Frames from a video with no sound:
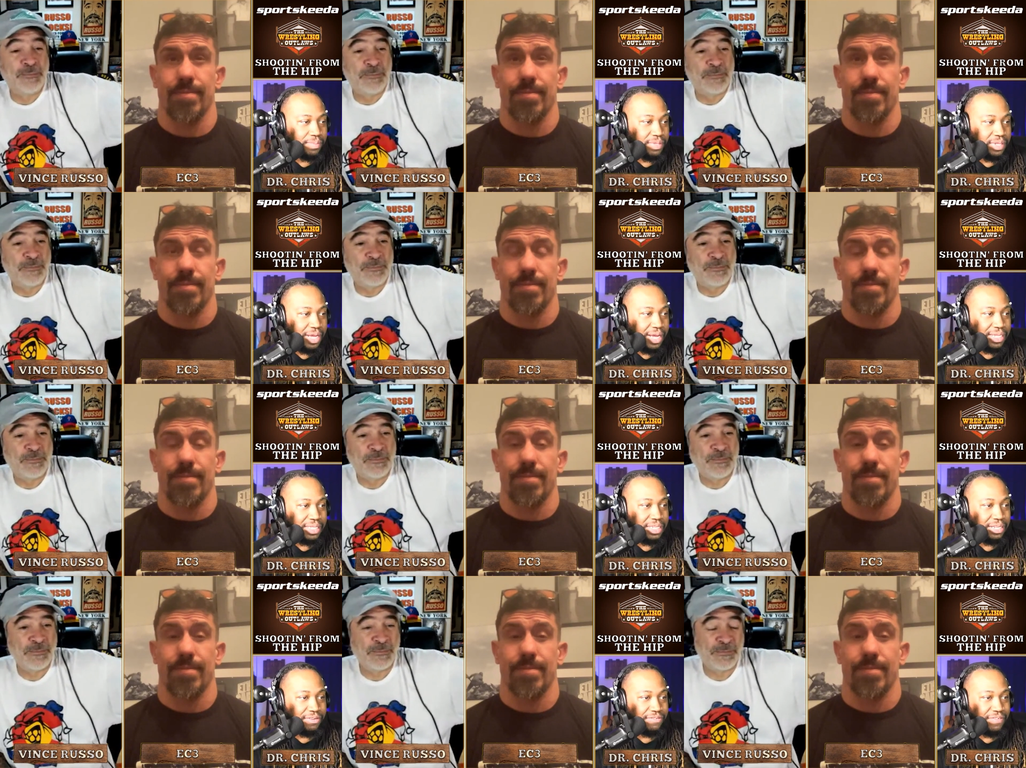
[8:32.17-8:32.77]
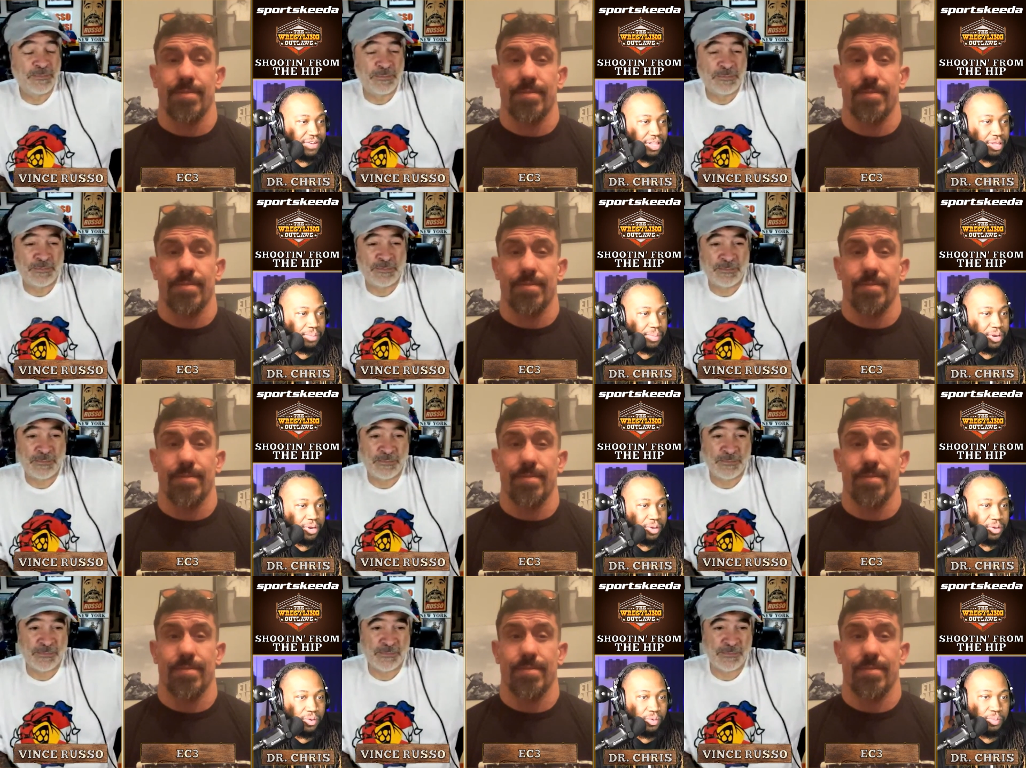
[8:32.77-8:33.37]
Speaker 1: not the
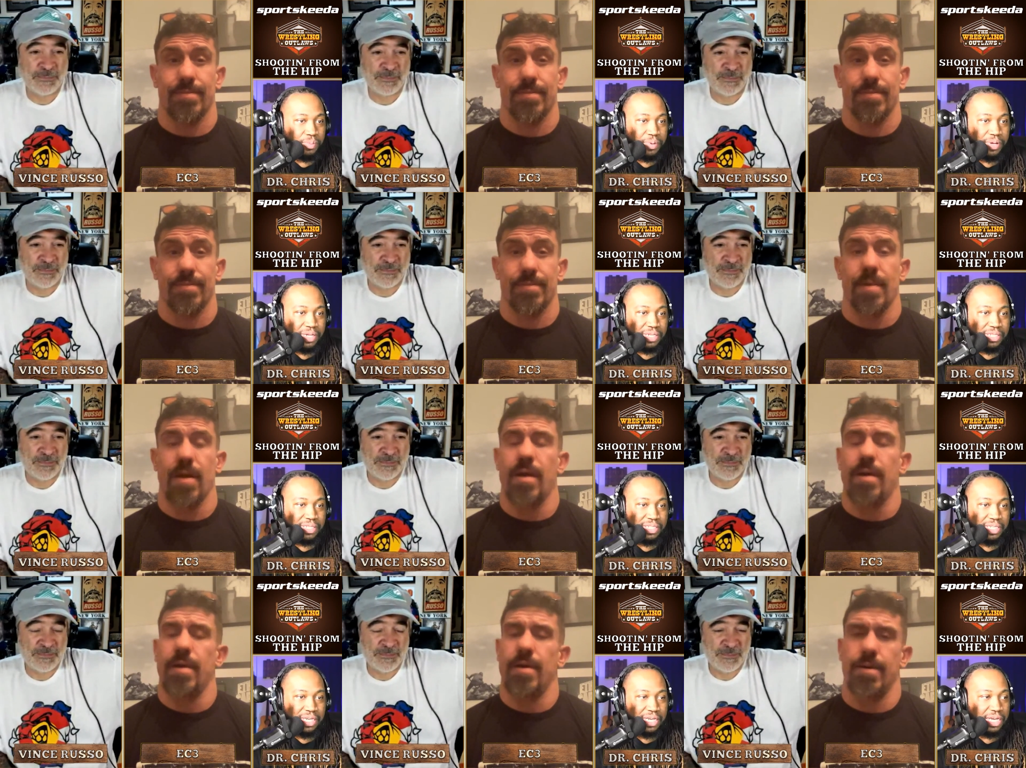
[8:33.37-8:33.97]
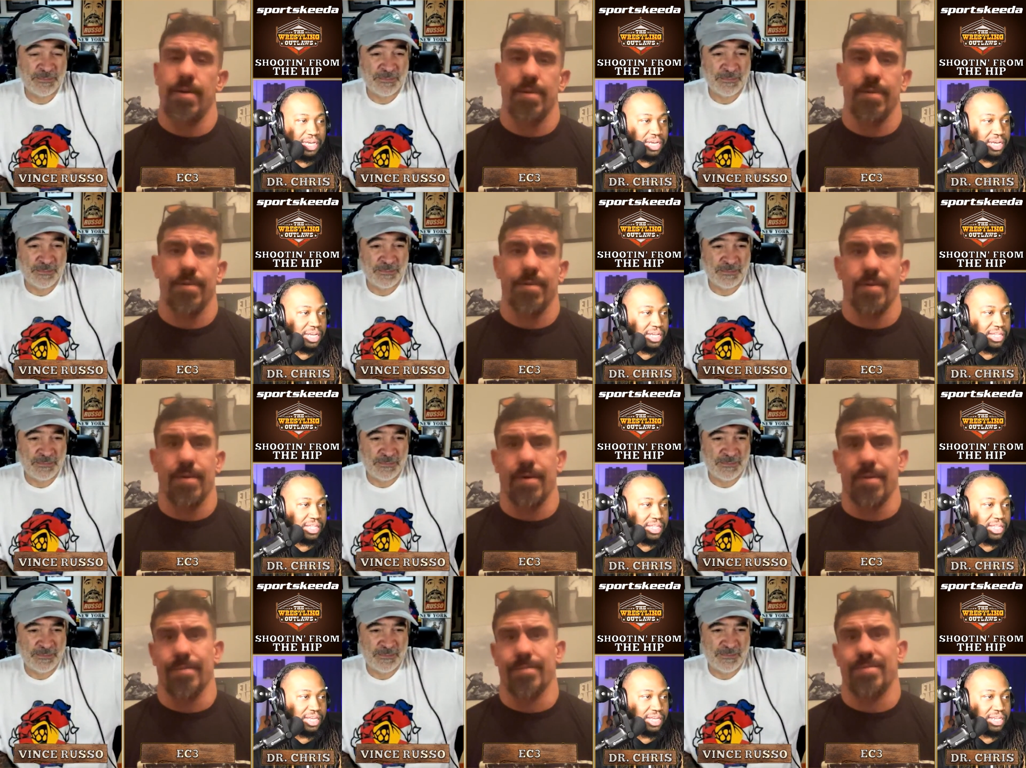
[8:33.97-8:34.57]
developmental, but uh,
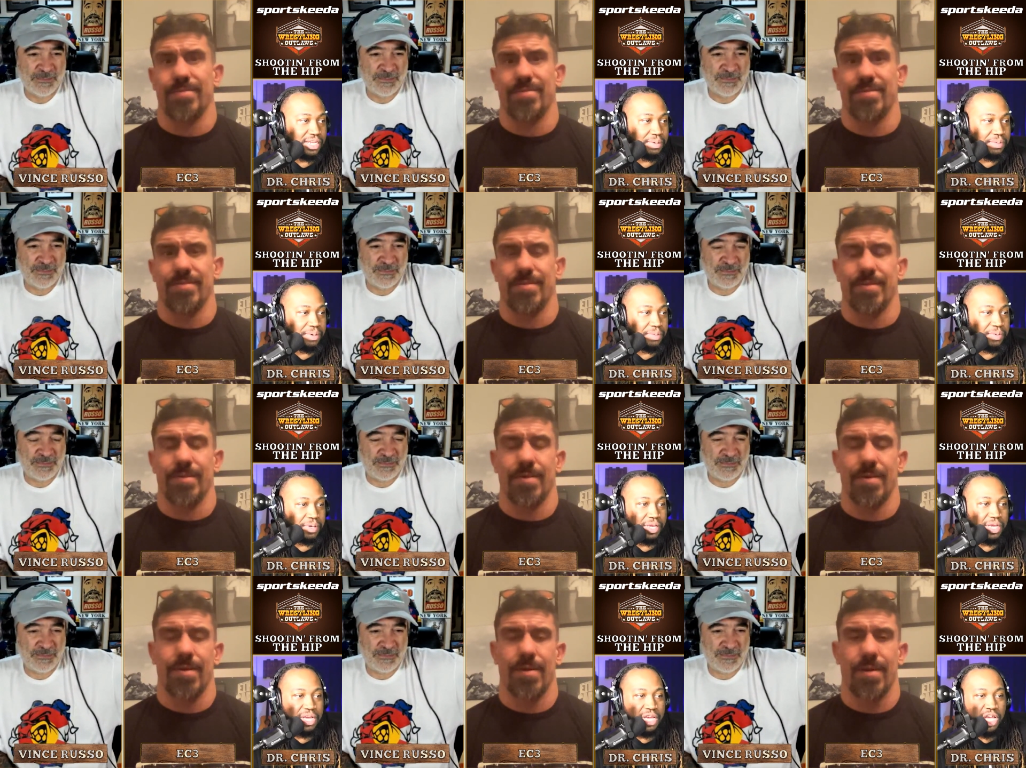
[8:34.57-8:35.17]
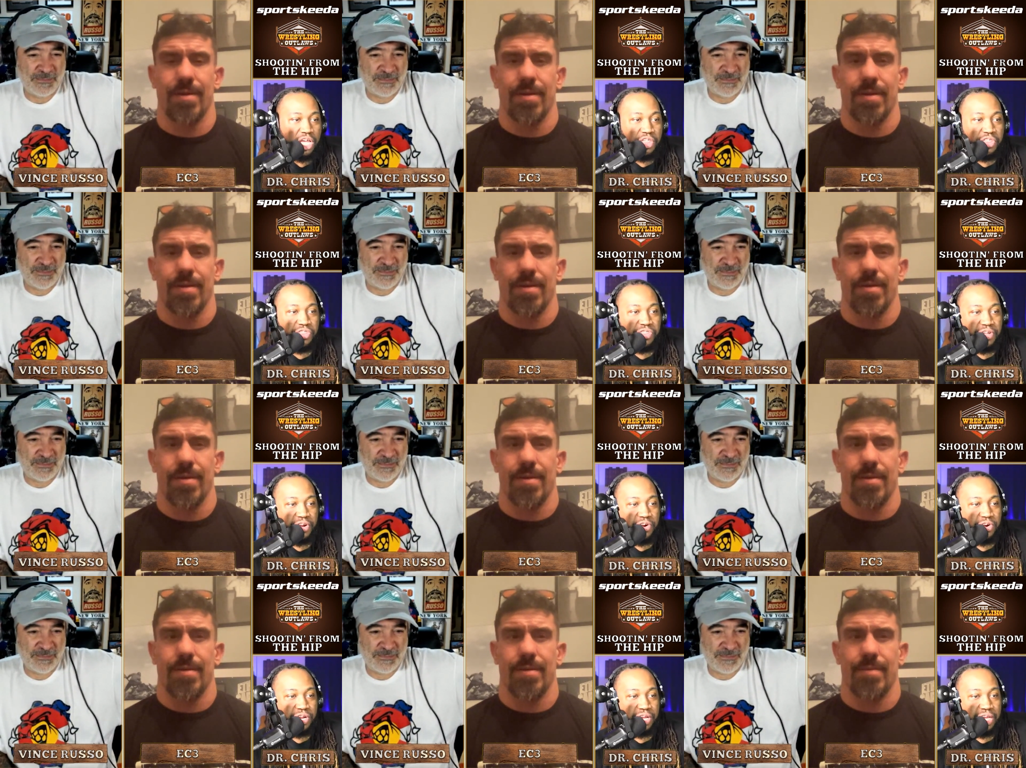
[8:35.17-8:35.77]
the WWE
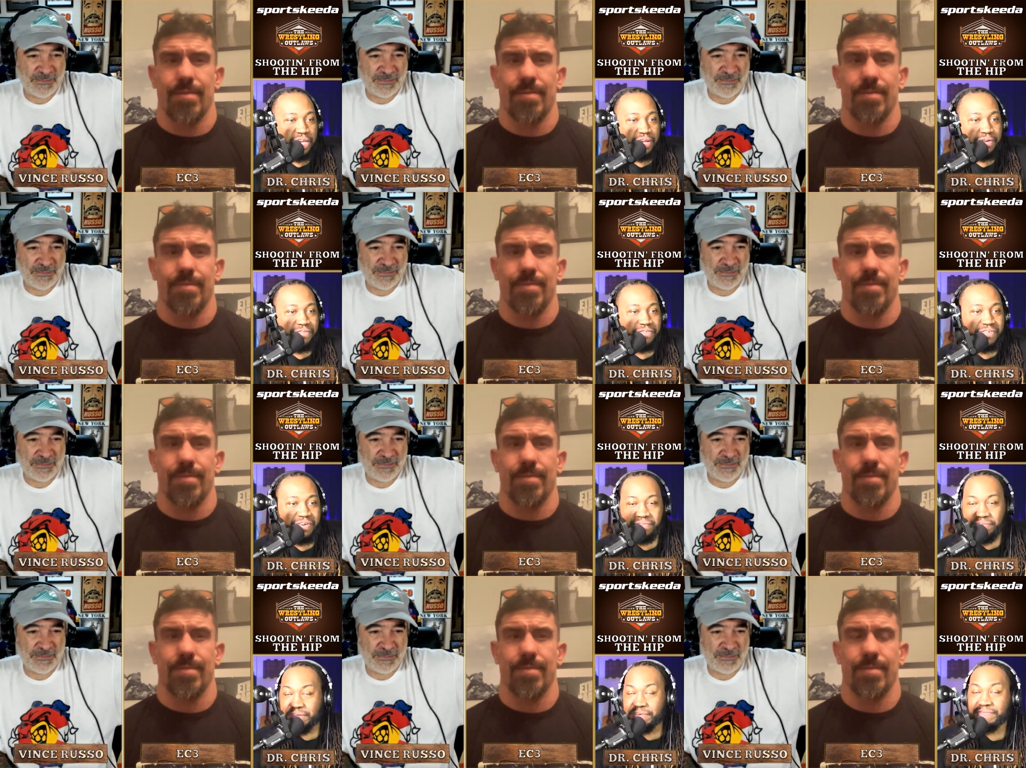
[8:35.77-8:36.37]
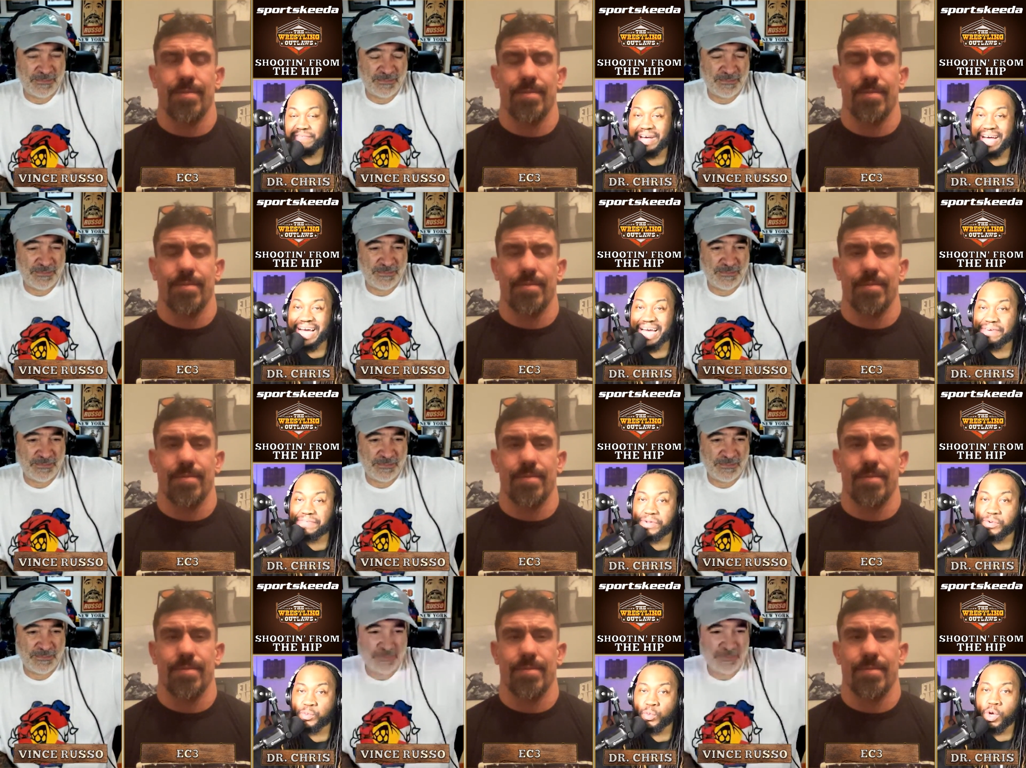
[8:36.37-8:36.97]
30, 55,
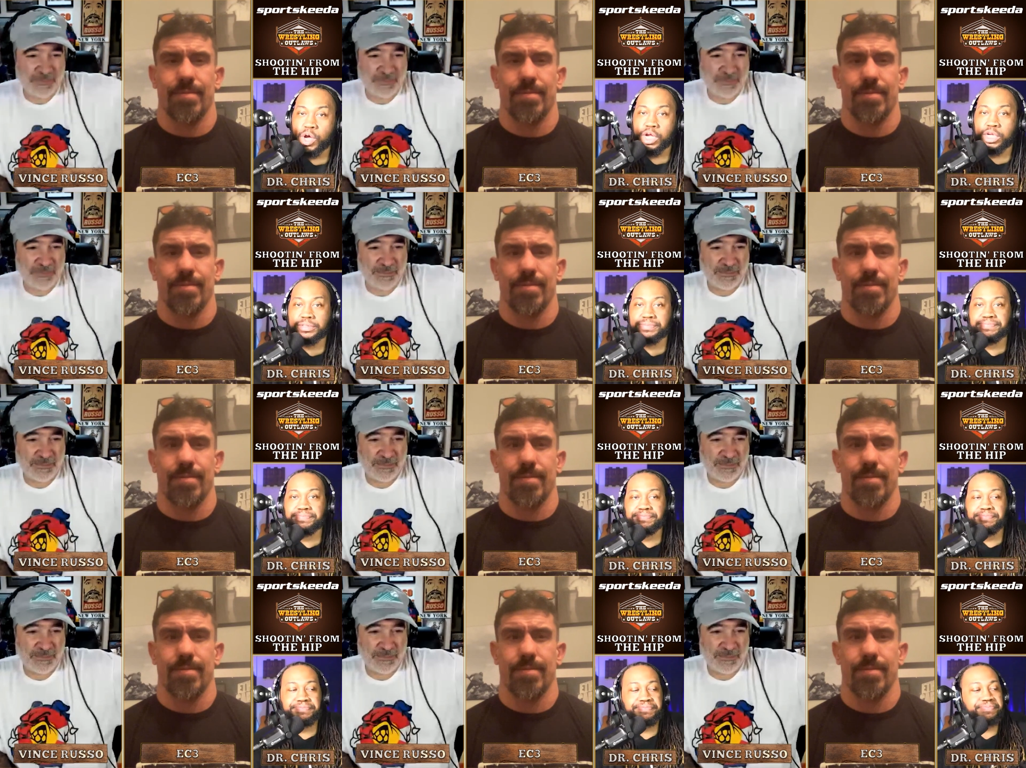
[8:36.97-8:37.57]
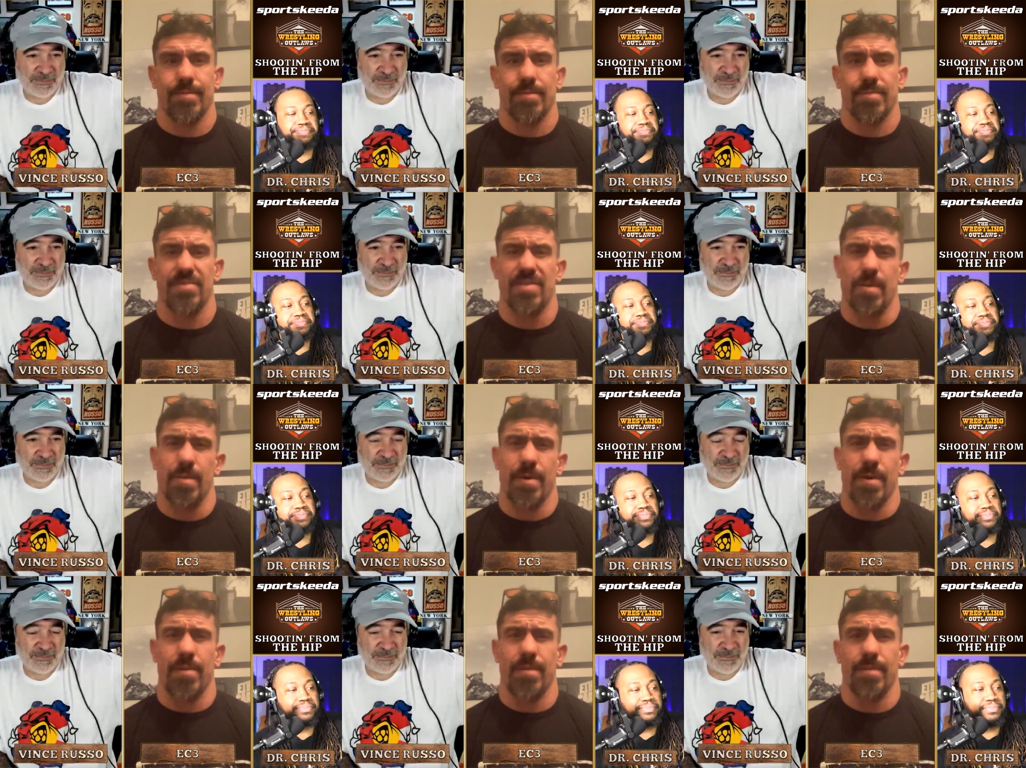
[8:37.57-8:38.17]
and one. Not
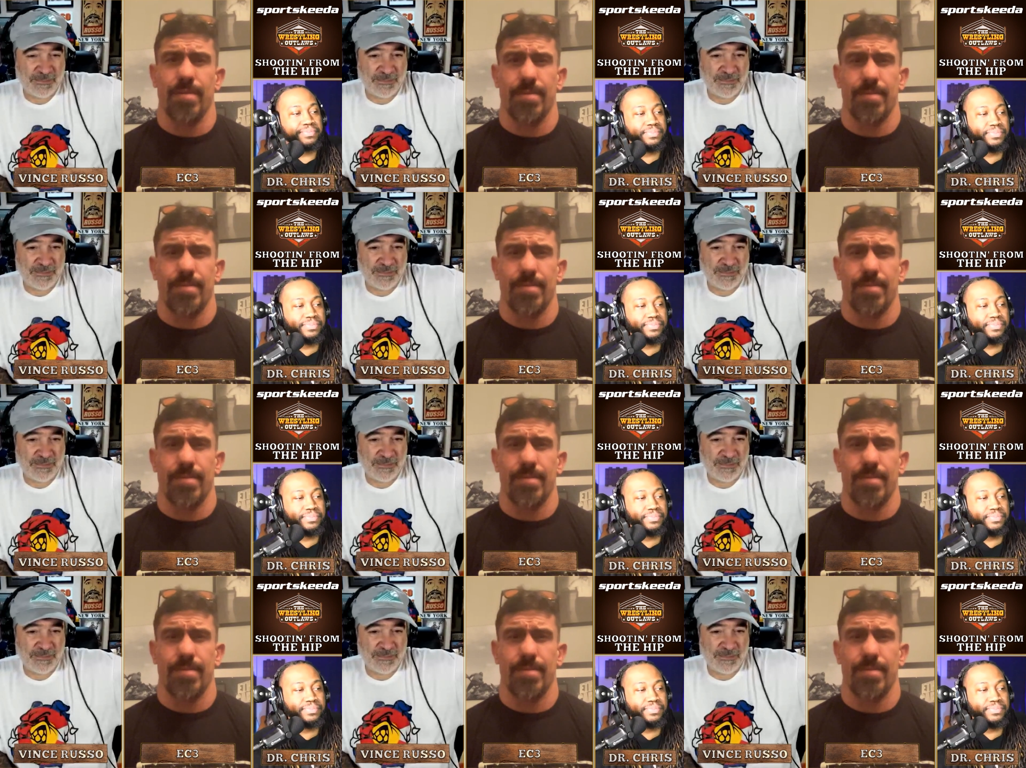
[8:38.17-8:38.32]
bad.